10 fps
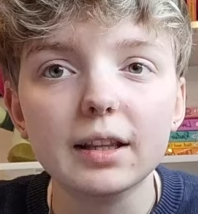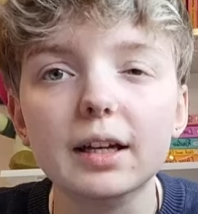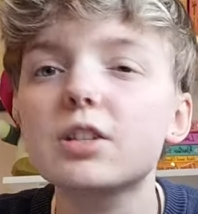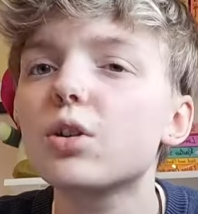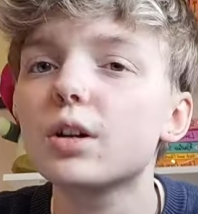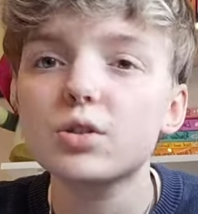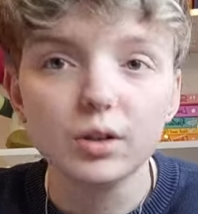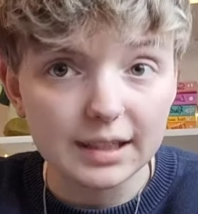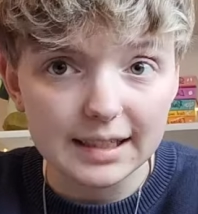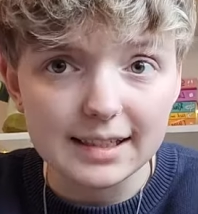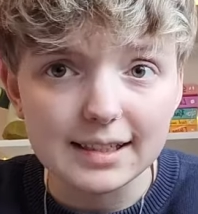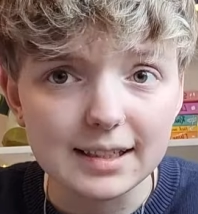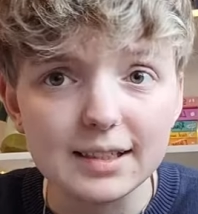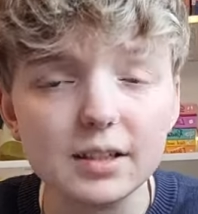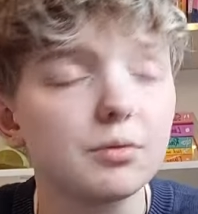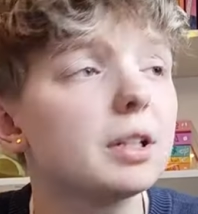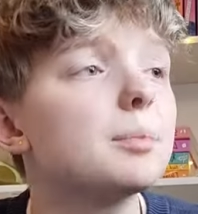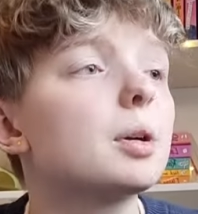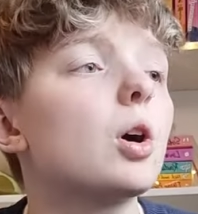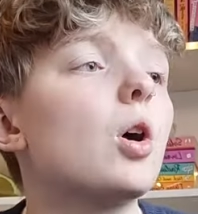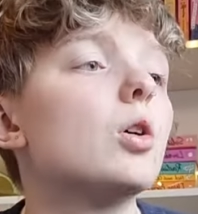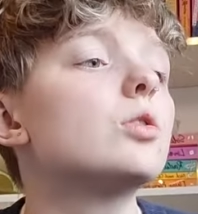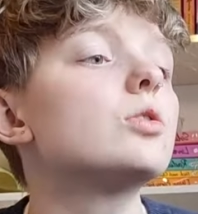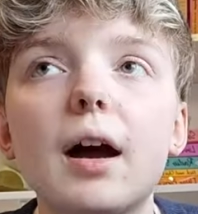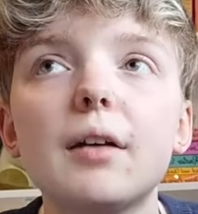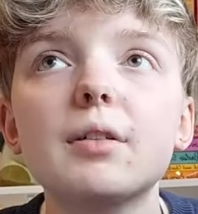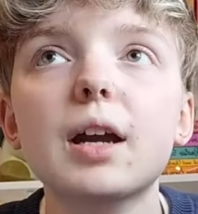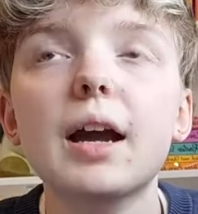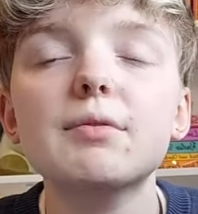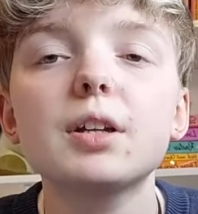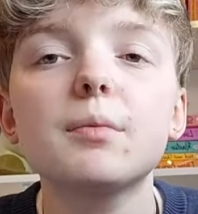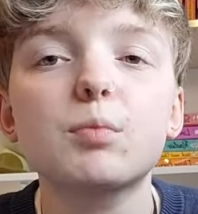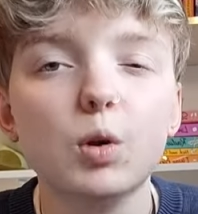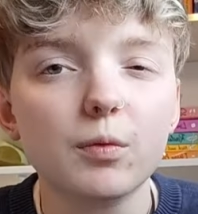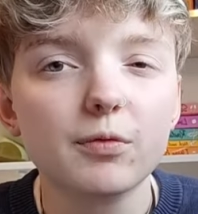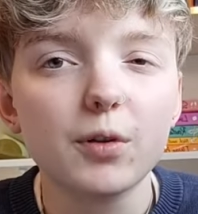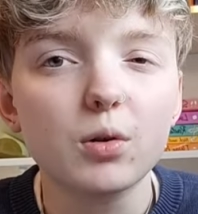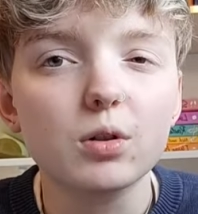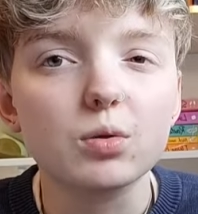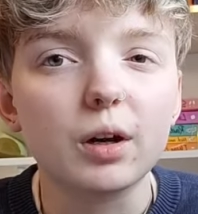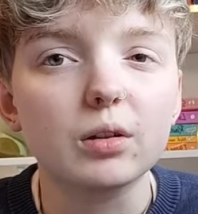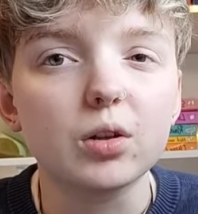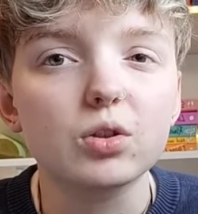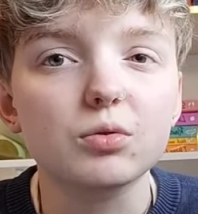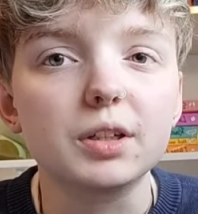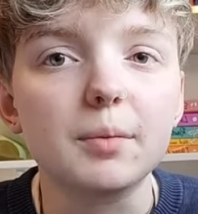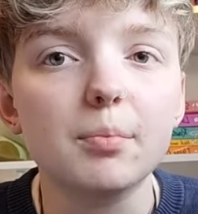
Like, it's not an easy read, because I feel like I have to focus quite a lot to read it,